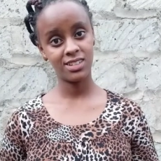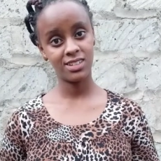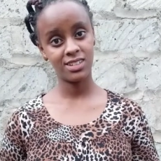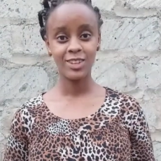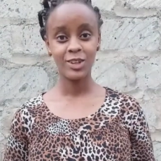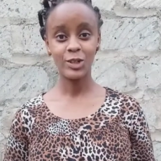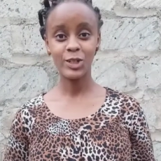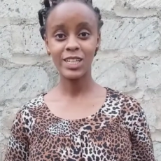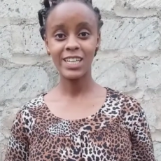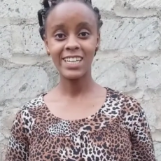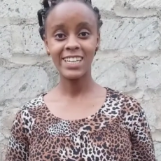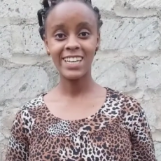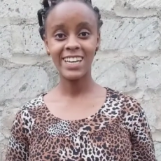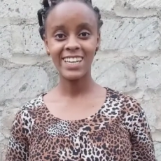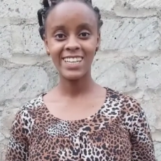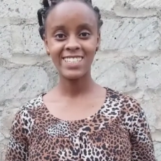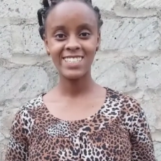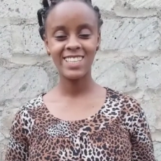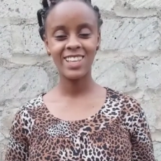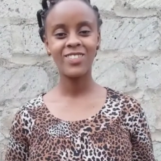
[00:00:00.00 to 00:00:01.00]
Okay
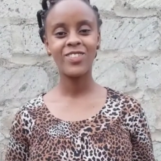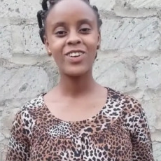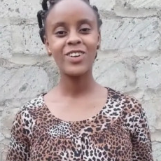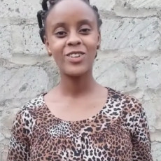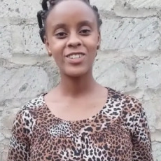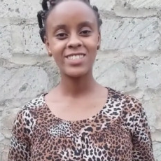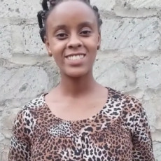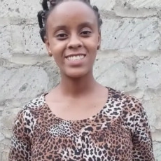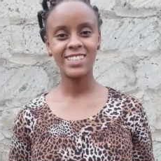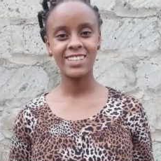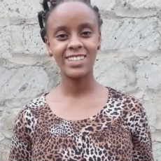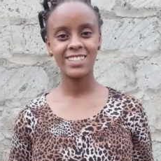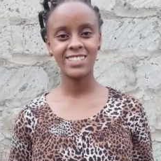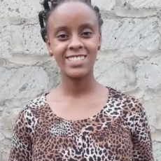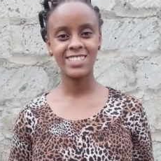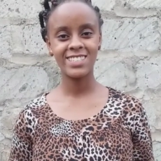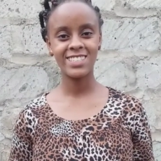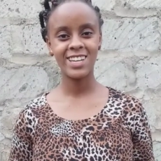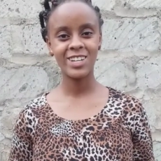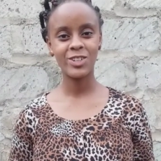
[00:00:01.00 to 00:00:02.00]
guys, the final stage
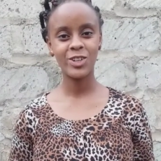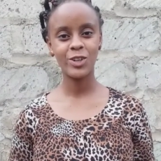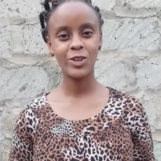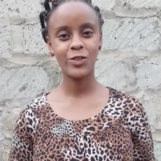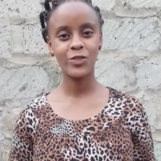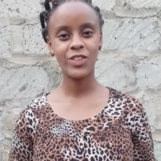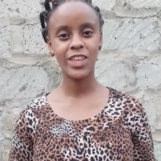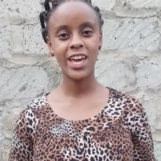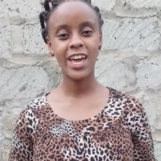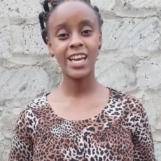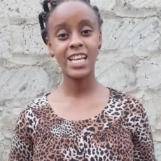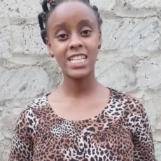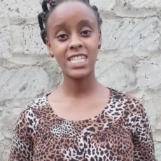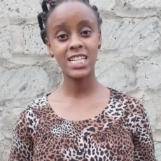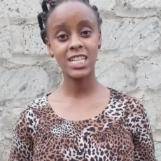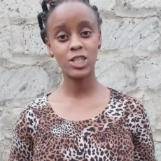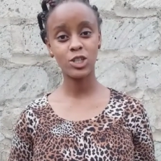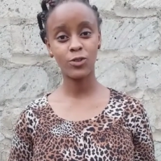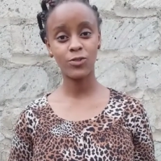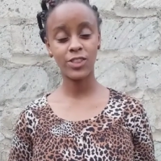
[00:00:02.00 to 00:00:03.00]
is that one of the
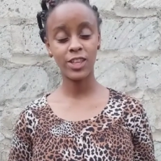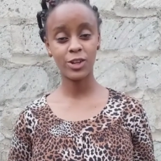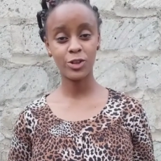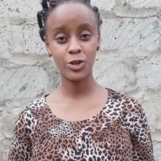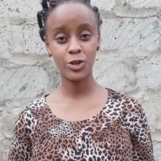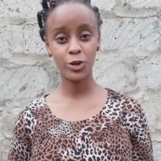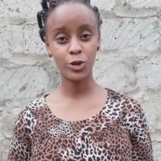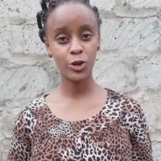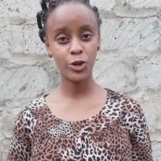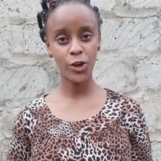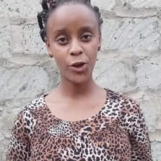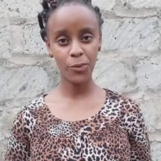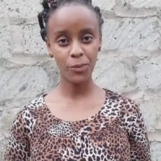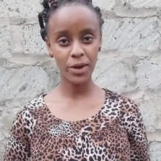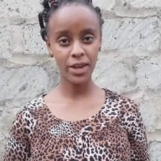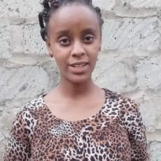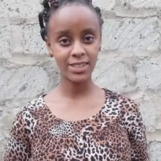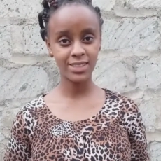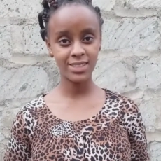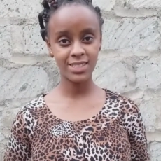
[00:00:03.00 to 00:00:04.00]
exchange of the
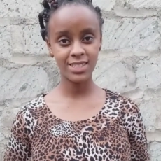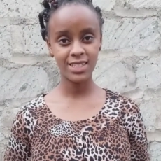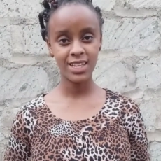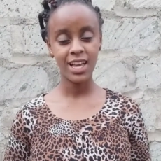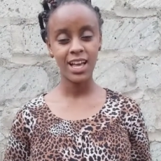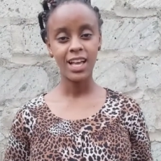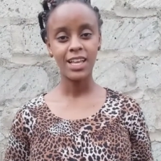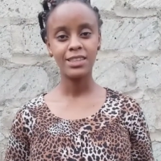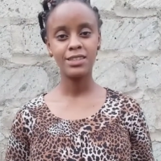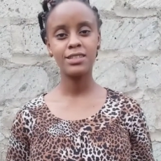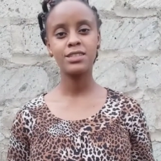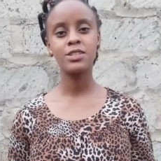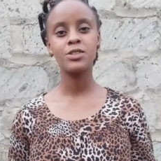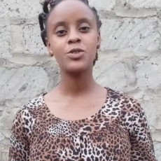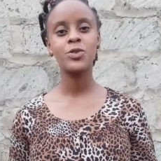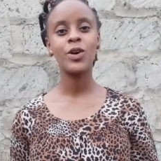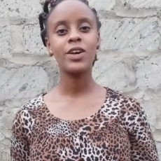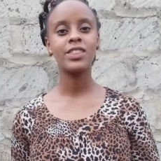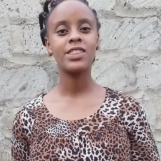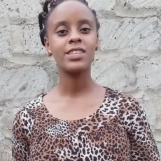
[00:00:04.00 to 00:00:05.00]
documents. This
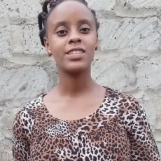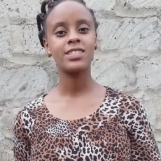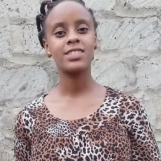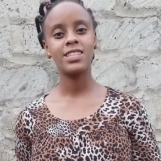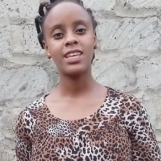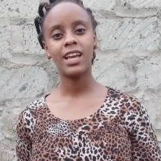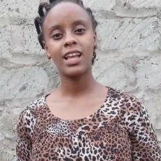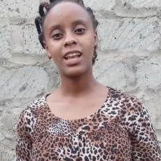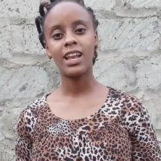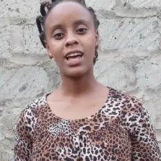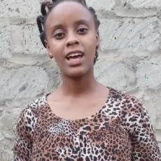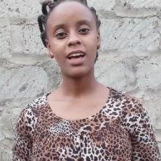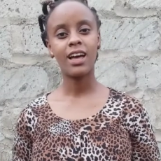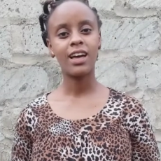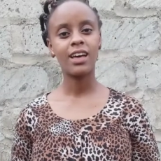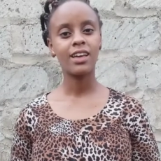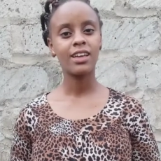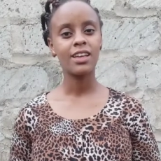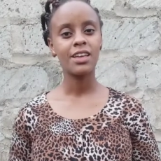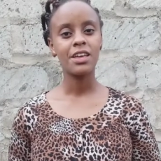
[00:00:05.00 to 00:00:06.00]
is when the
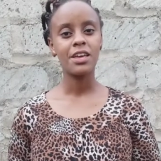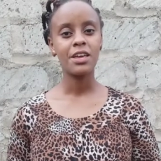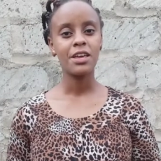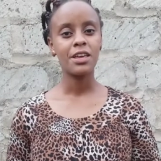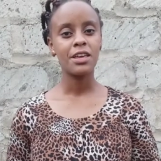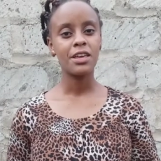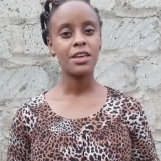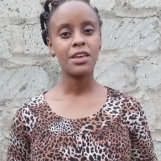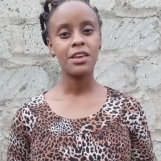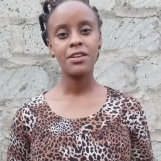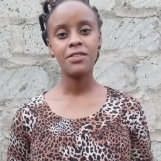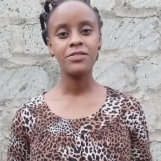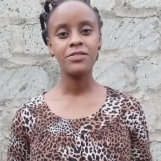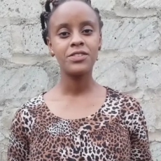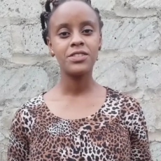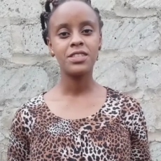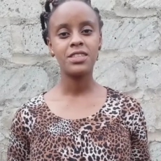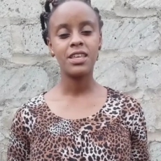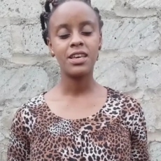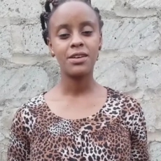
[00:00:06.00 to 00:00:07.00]
seller gives
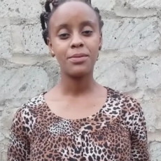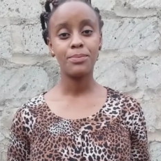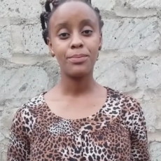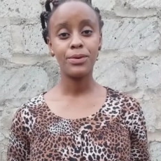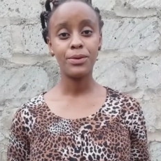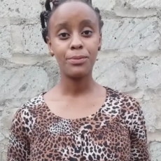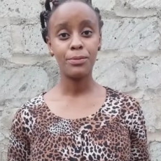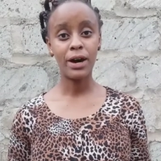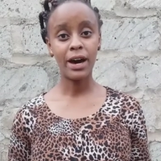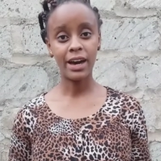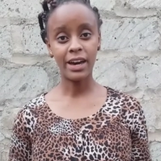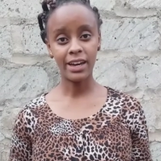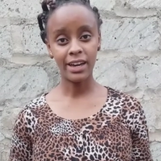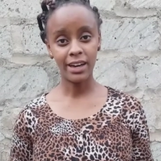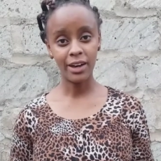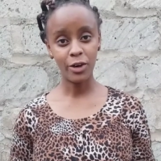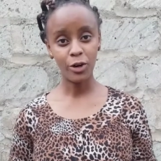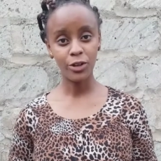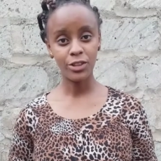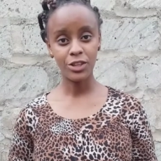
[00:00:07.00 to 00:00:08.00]
the buyer
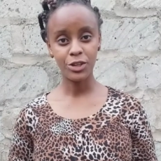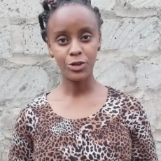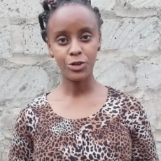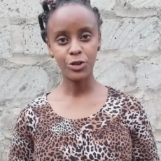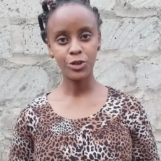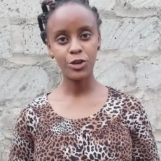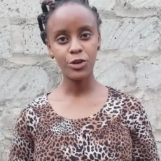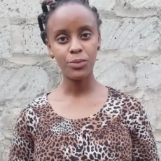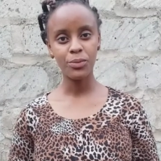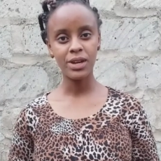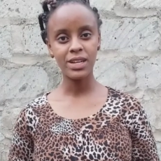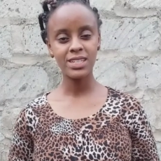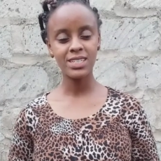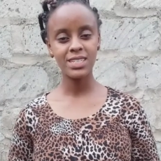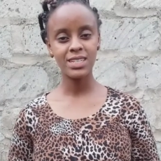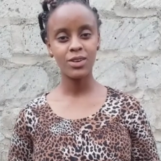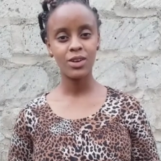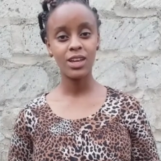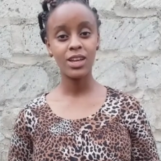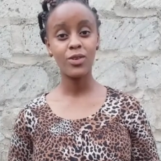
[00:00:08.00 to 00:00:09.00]
all the document
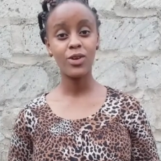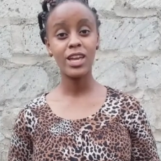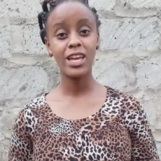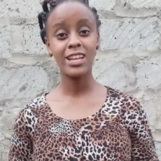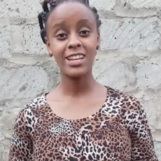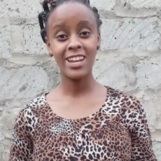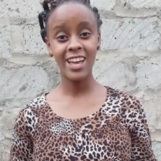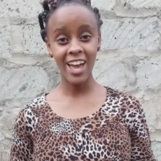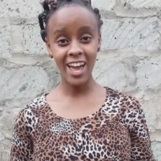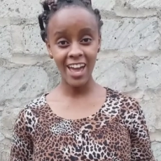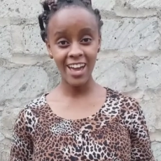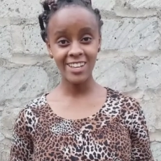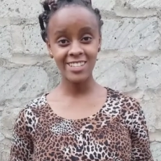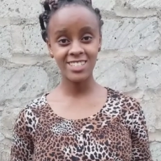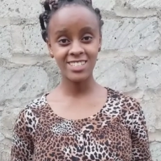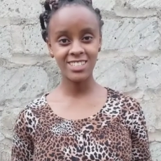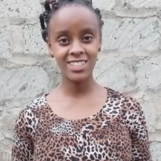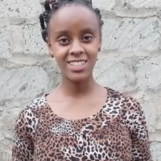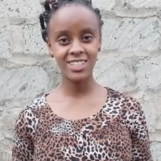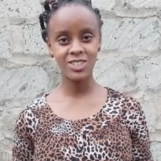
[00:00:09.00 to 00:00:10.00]
in
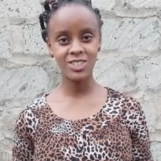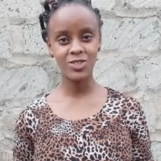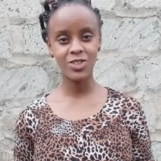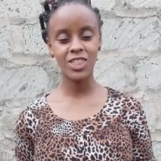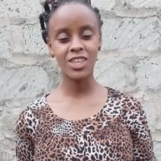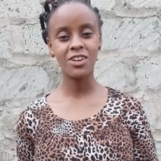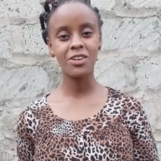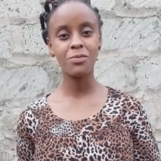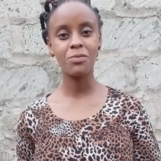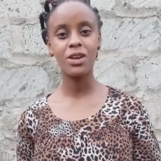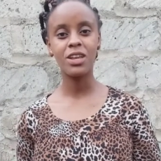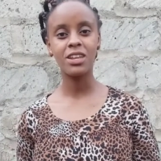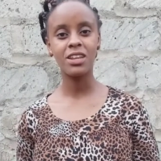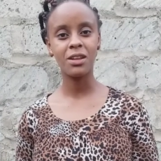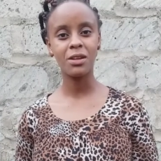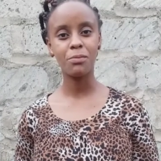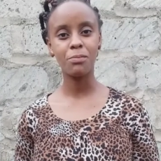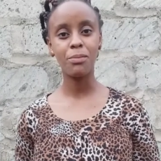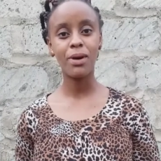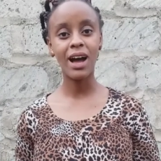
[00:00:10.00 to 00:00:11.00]
exchange with the
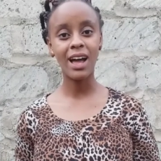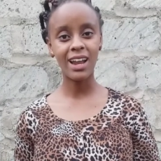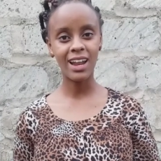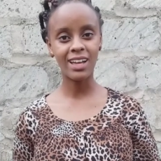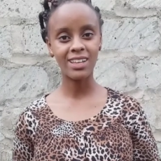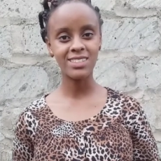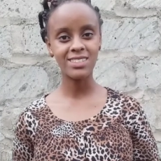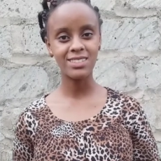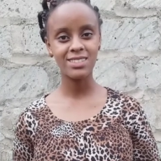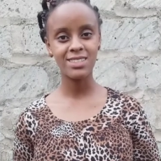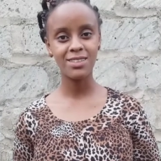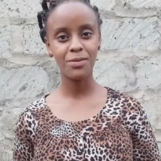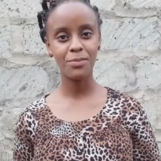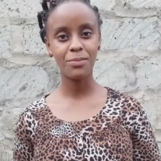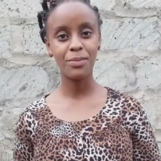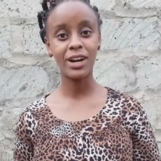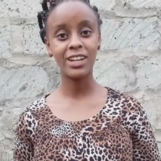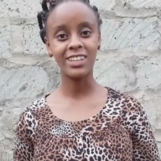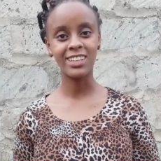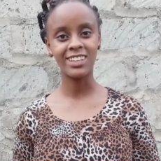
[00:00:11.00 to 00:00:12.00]
remaining balance
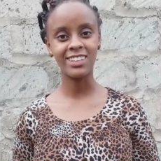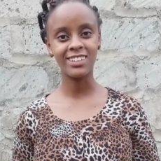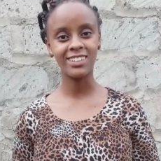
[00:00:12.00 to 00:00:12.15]
money,